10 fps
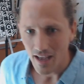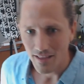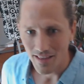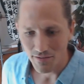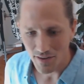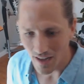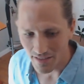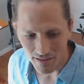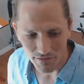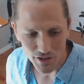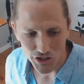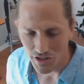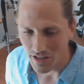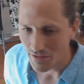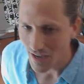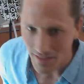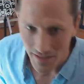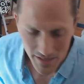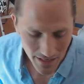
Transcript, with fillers: and they've got that vision they've got the